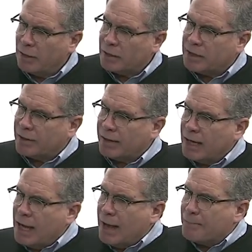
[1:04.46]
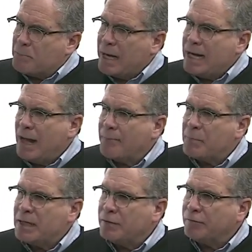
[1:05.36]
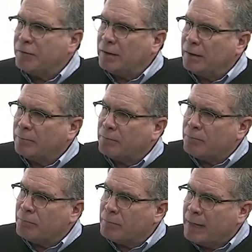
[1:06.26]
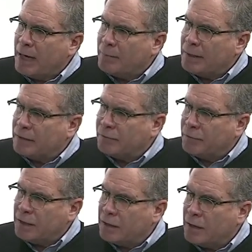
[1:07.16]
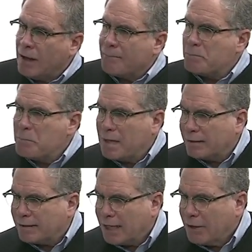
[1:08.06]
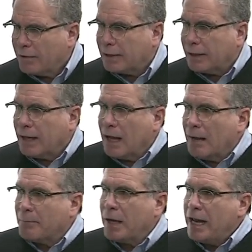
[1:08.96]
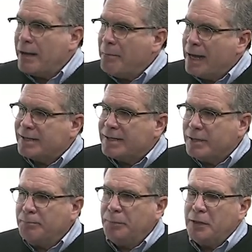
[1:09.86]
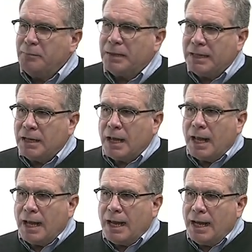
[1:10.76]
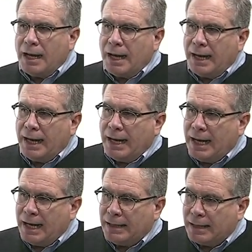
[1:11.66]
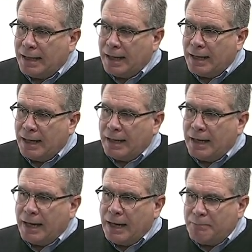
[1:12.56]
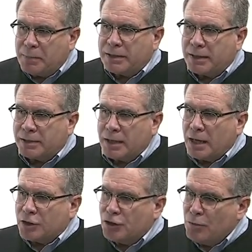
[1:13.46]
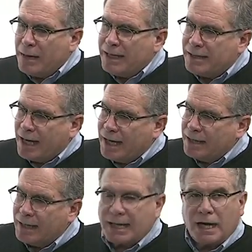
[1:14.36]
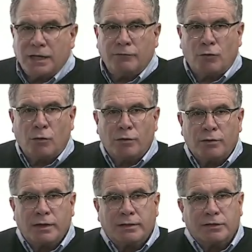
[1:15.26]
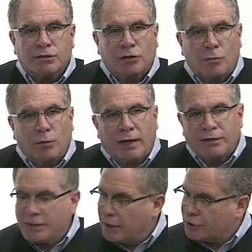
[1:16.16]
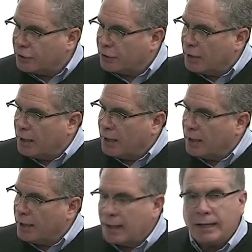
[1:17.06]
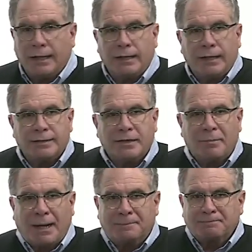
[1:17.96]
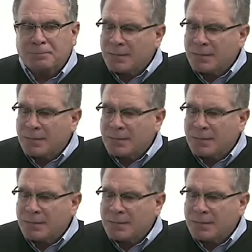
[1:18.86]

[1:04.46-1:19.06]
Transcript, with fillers: military may not, be defeat, may not be defeated militarily, but it may simply be impotent to maintain the kind of order that this globalization uh, uh is about.